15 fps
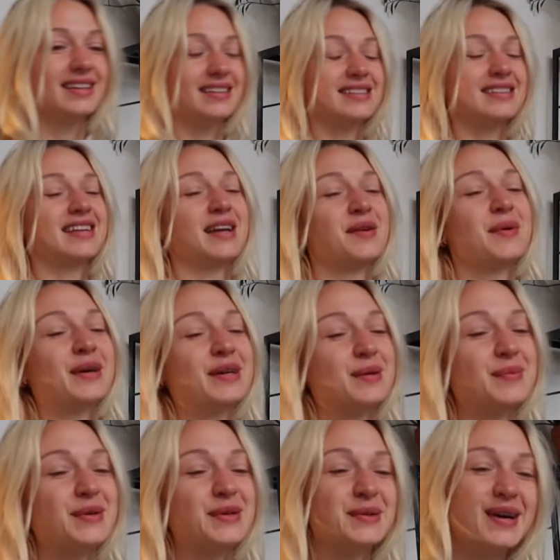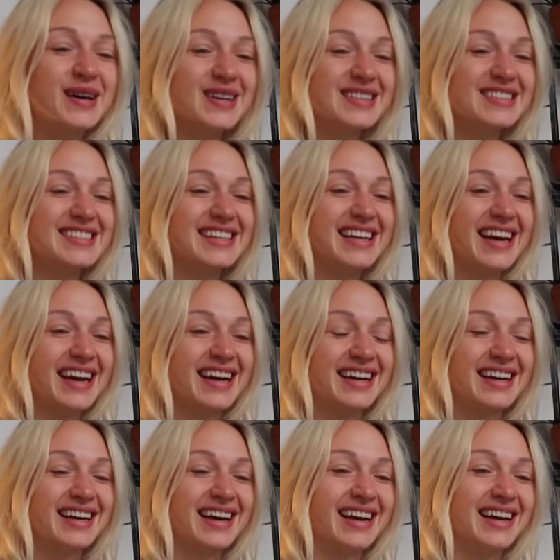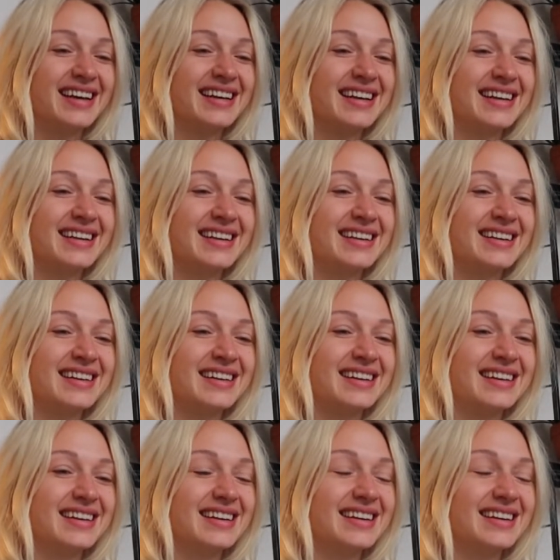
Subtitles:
Then I welcome you all today in,